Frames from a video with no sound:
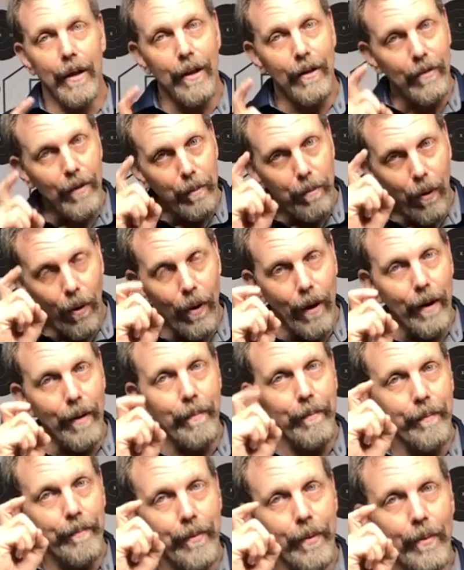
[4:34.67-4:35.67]
It's
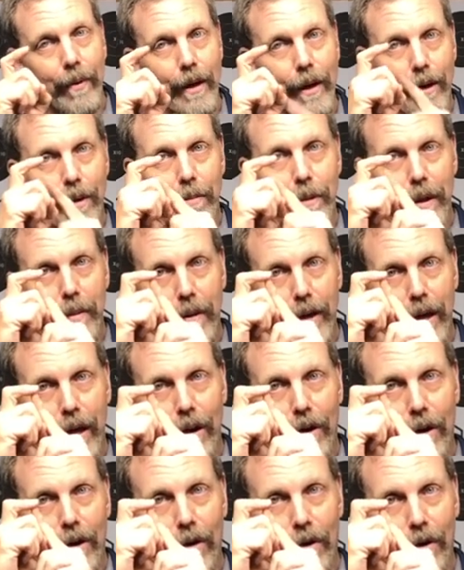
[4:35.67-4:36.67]
important. We need to be able to
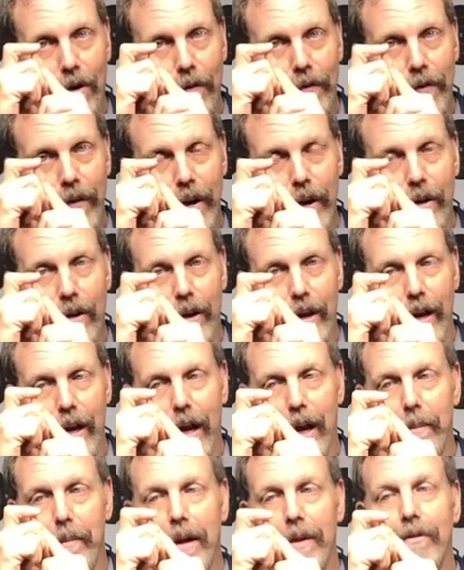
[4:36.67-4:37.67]
get our whole finger on
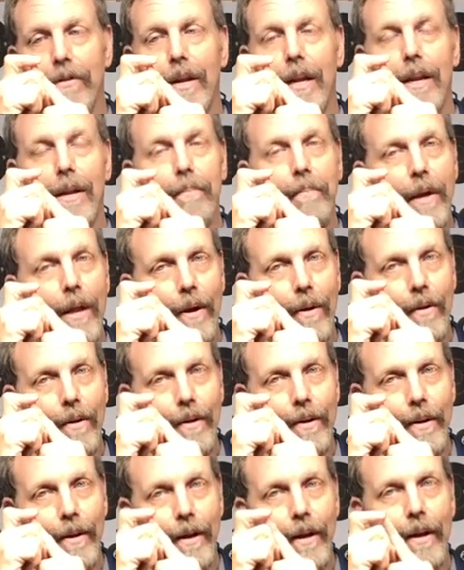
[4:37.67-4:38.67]
it. I'm not saying the
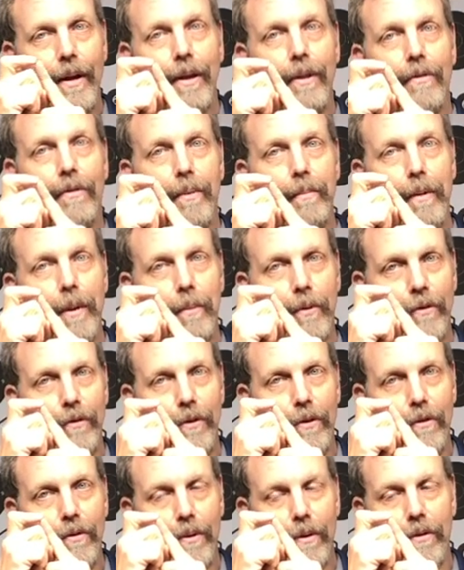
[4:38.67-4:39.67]
middle. Some people
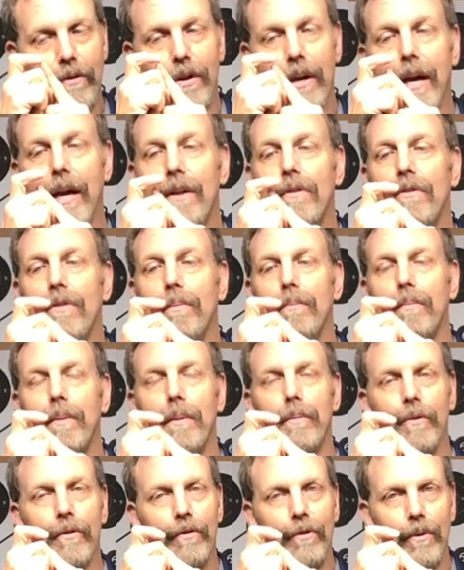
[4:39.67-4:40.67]
shoot towards the edge, some
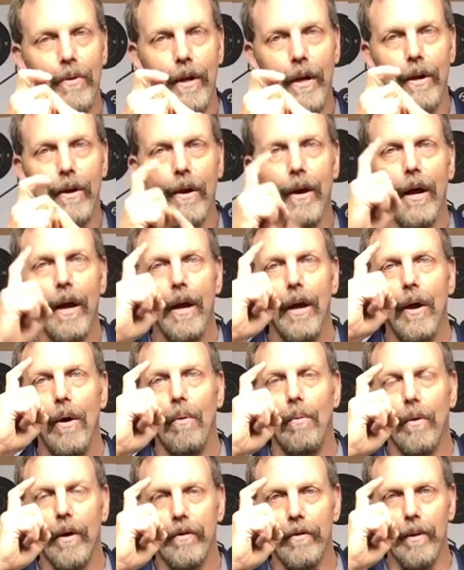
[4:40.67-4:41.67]
people shoot here.
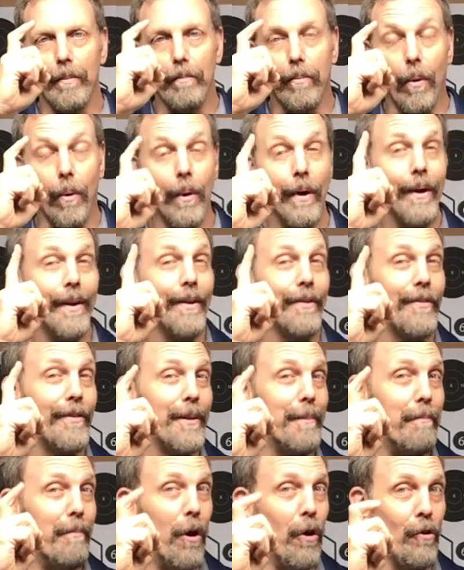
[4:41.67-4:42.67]
What's important
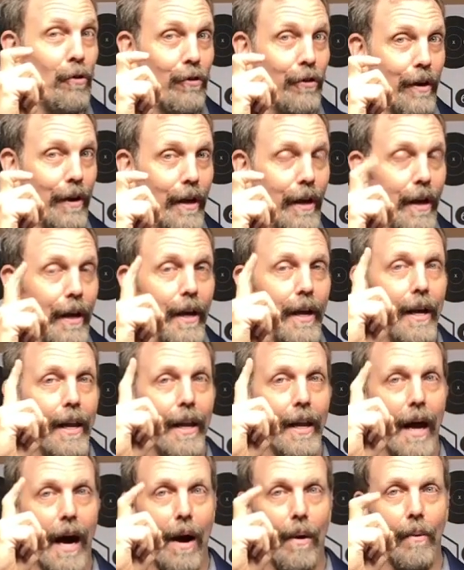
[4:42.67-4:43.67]
is the motion.
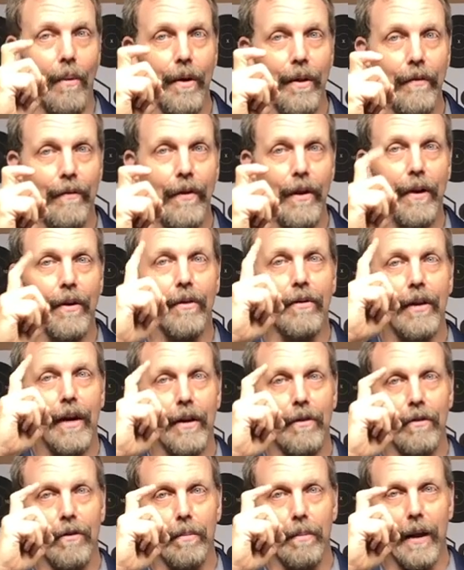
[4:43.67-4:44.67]
Not where the finger
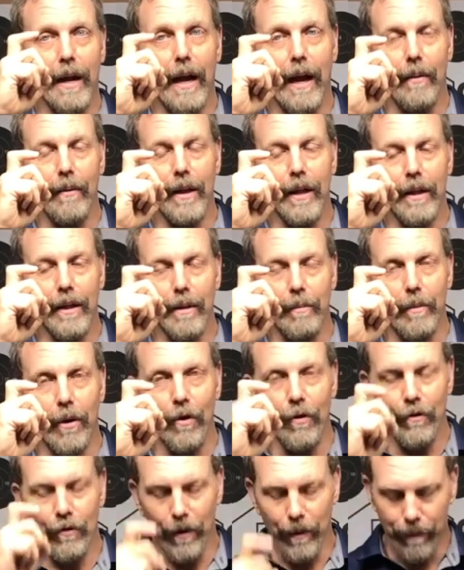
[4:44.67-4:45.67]
touches, but how we get the
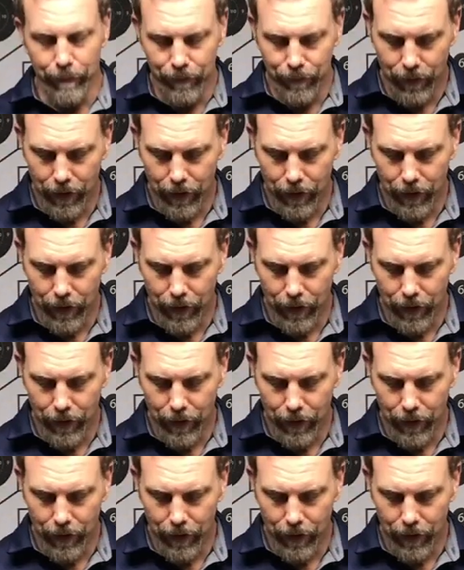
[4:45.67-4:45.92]
motion.